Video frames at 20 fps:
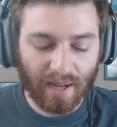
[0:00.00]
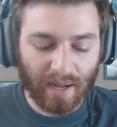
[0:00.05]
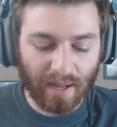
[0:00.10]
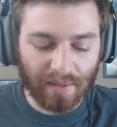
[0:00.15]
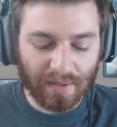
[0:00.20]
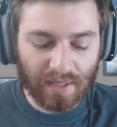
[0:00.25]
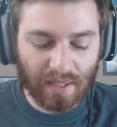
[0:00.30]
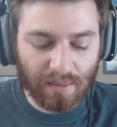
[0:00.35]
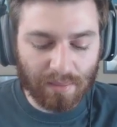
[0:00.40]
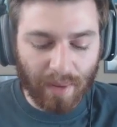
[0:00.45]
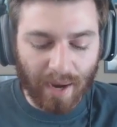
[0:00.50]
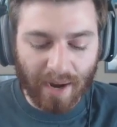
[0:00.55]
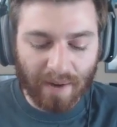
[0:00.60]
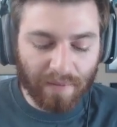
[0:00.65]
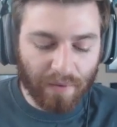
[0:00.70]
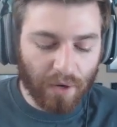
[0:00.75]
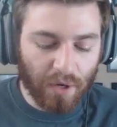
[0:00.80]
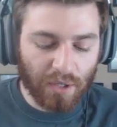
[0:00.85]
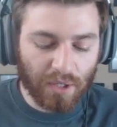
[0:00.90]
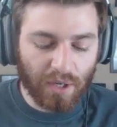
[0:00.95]
Uh, this is my
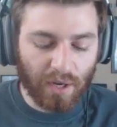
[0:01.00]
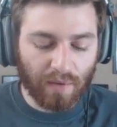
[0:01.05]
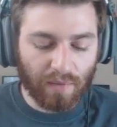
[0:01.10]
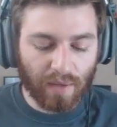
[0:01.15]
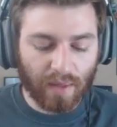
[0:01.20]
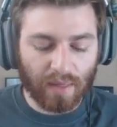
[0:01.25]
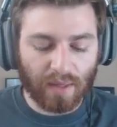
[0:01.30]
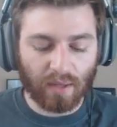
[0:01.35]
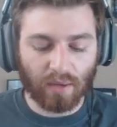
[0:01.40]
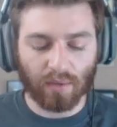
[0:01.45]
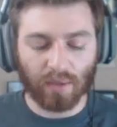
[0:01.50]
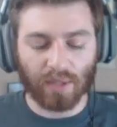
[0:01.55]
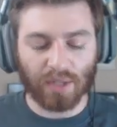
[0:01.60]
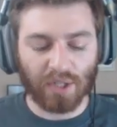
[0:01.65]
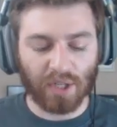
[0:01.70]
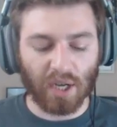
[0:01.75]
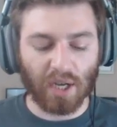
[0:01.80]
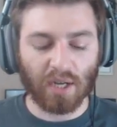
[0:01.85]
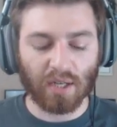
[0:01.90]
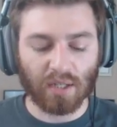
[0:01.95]
version of it. The only
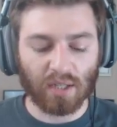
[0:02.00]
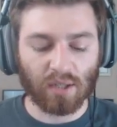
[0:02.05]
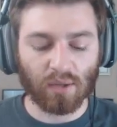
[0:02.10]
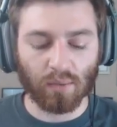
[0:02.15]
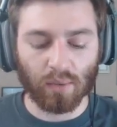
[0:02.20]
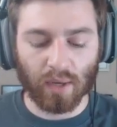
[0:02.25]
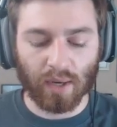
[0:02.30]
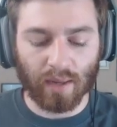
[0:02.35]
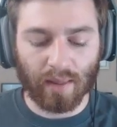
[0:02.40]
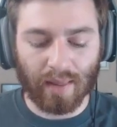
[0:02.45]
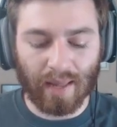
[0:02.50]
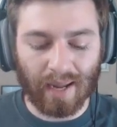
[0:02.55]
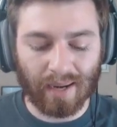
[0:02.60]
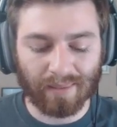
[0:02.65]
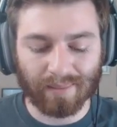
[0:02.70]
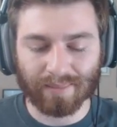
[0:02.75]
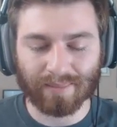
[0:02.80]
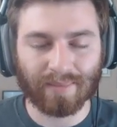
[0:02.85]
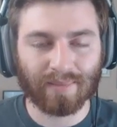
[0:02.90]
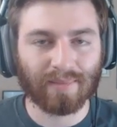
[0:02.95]
change to what a
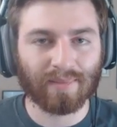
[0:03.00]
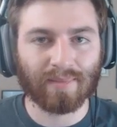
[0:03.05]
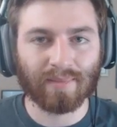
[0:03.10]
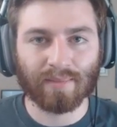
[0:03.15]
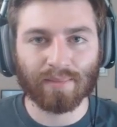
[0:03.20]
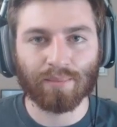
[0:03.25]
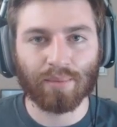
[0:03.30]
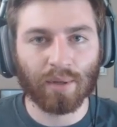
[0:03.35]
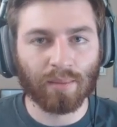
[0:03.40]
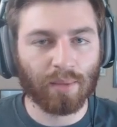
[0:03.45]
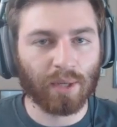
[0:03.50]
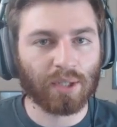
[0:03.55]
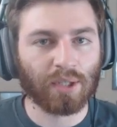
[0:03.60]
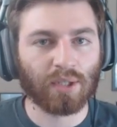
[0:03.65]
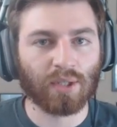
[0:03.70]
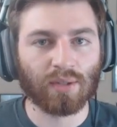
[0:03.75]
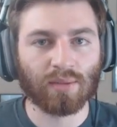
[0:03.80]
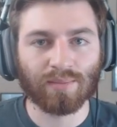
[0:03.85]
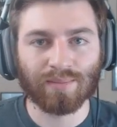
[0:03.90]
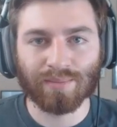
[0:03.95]
lot, pretty
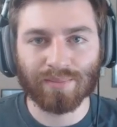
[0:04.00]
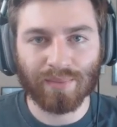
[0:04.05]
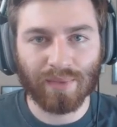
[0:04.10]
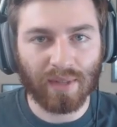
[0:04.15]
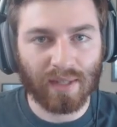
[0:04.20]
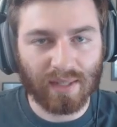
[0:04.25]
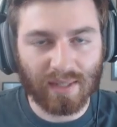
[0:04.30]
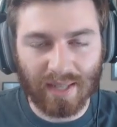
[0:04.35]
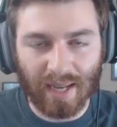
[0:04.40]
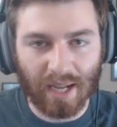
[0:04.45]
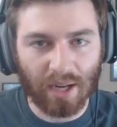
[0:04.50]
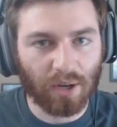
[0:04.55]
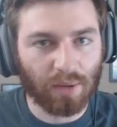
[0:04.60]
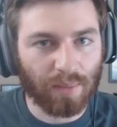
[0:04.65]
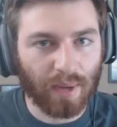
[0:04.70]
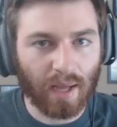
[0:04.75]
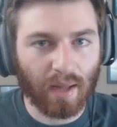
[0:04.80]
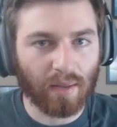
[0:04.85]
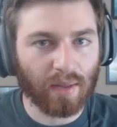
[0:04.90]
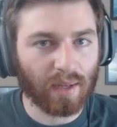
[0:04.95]
much. The
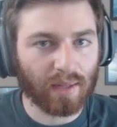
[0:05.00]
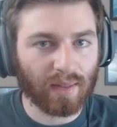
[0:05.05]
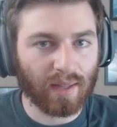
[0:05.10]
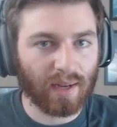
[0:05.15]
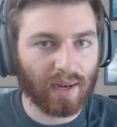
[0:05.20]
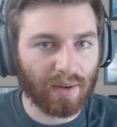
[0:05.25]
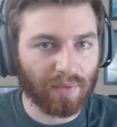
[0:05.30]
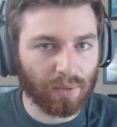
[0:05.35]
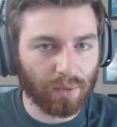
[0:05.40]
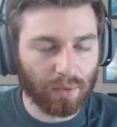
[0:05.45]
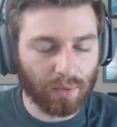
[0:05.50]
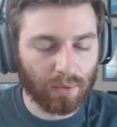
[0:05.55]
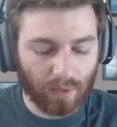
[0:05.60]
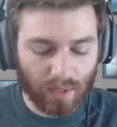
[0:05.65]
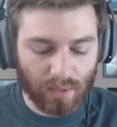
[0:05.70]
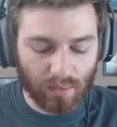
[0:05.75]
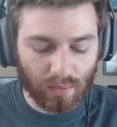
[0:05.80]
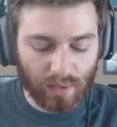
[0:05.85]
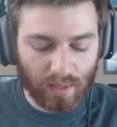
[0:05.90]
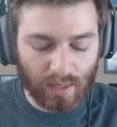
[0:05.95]
standard battle deck that everyone
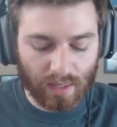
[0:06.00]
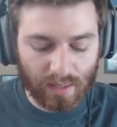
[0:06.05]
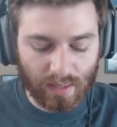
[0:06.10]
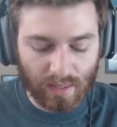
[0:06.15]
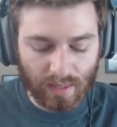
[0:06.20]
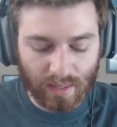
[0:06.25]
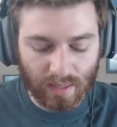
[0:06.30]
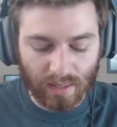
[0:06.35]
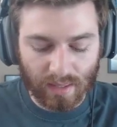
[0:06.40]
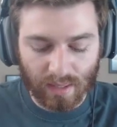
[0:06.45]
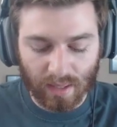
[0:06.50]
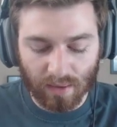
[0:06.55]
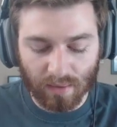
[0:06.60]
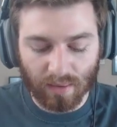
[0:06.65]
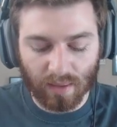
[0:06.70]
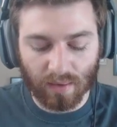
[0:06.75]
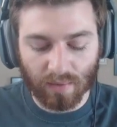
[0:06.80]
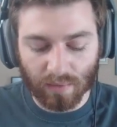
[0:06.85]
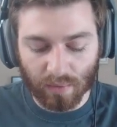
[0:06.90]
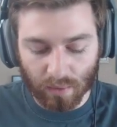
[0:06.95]
runs with this is instead
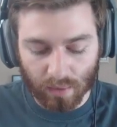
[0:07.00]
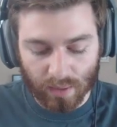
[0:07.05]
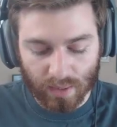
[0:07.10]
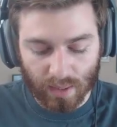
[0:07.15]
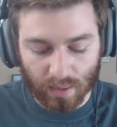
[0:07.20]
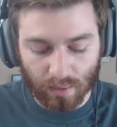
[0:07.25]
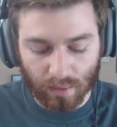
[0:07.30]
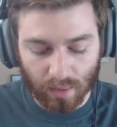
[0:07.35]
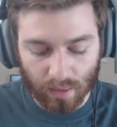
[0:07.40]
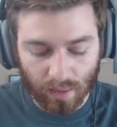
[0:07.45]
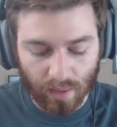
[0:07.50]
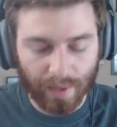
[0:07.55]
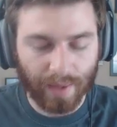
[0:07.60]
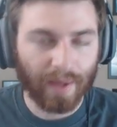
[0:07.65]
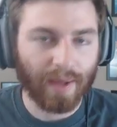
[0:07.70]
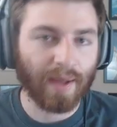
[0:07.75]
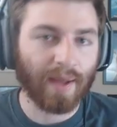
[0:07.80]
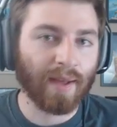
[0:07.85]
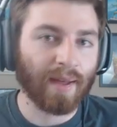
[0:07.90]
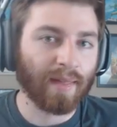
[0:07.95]
of the Inferno Tower,
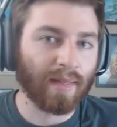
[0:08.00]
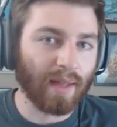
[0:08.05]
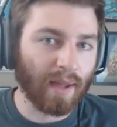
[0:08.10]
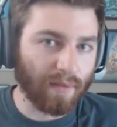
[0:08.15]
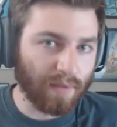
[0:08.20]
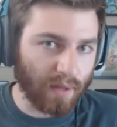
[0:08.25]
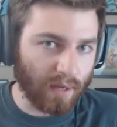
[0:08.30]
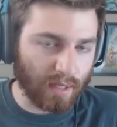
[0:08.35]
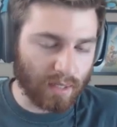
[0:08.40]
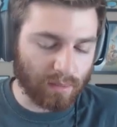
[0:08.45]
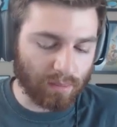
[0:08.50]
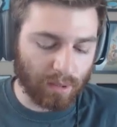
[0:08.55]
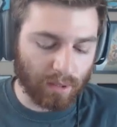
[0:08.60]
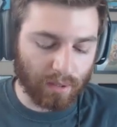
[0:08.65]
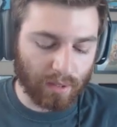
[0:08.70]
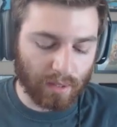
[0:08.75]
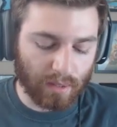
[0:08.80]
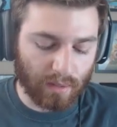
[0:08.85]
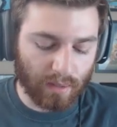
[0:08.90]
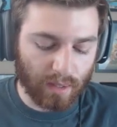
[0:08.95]
they have the Ice
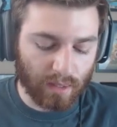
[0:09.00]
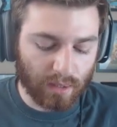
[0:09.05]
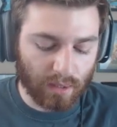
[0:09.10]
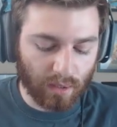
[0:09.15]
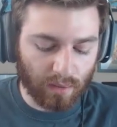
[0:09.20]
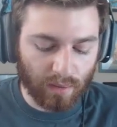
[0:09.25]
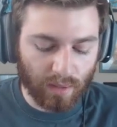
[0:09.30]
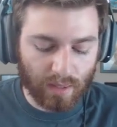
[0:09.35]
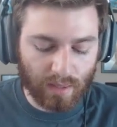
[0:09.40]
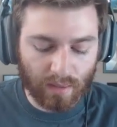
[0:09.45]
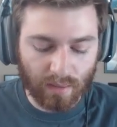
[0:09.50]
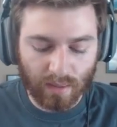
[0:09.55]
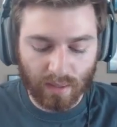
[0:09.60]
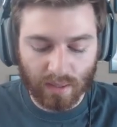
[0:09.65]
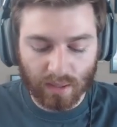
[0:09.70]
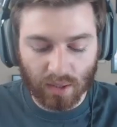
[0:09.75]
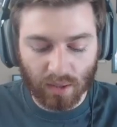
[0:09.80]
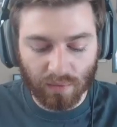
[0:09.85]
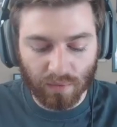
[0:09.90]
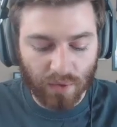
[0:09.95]
Spirit. It's good. It's,
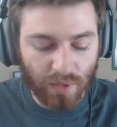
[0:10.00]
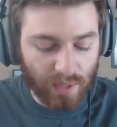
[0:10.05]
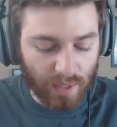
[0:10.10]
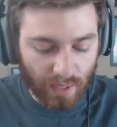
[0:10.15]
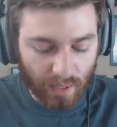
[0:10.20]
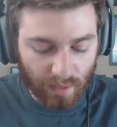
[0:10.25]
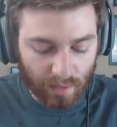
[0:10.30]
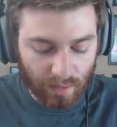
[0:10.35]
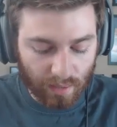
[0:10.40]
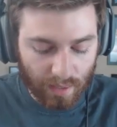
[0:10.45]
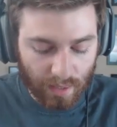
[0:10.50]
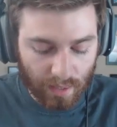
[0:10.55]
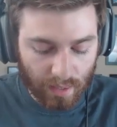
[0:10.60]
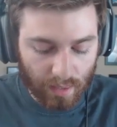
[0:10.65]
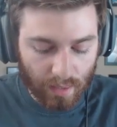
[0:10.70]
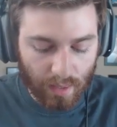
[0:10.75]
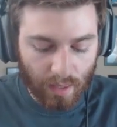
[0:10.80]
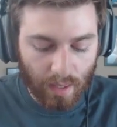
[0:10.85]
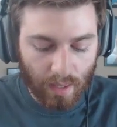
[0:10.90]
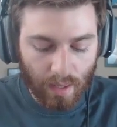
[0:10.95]
it's good for
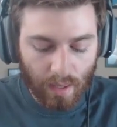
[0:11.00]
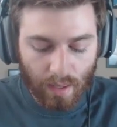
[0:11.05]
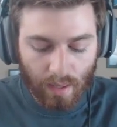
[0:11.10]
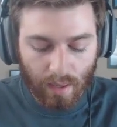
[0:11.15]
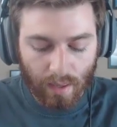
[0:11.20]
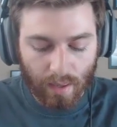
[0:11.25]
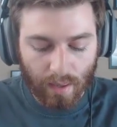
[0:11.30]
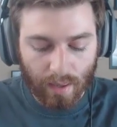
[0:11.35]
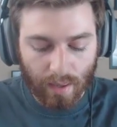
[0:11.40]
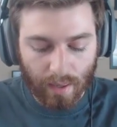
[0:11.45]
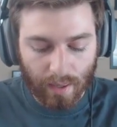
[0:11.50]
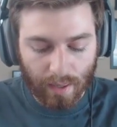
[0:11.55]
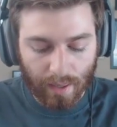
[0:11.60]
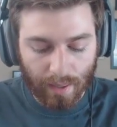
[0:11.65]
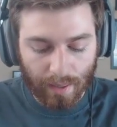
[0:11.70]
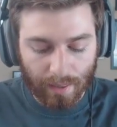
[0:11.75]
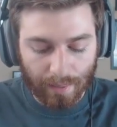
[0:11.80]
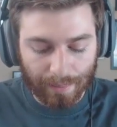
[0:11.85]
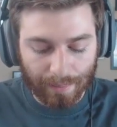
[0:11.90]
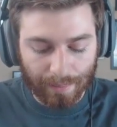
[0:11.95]
cycling.
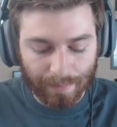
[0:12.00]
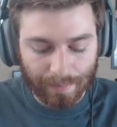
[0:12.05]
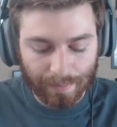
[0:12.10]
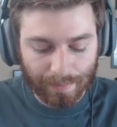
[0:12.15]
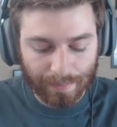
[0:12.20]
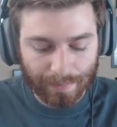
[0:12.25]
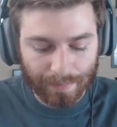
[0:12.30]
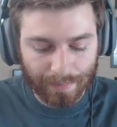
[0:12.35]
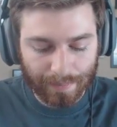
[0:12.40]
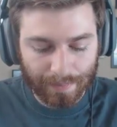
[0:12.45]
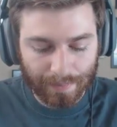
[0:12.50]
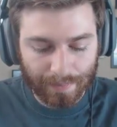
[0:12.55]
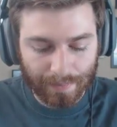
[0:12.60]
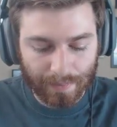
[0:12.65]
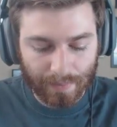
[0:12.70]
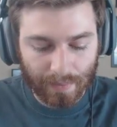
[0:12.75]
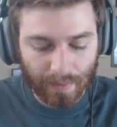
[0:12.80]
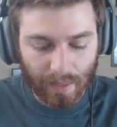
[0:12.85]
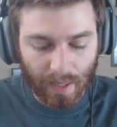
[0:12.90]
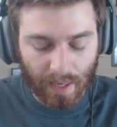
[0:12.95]
Um,
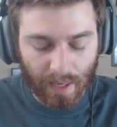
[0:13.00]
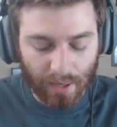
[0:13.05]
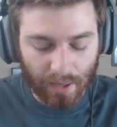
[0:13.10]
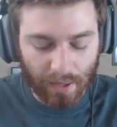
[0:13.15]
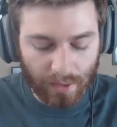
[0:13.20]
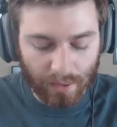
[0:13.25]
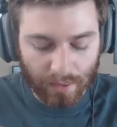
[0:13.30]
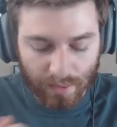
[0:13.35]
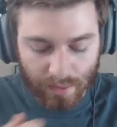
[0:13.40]
I don't know.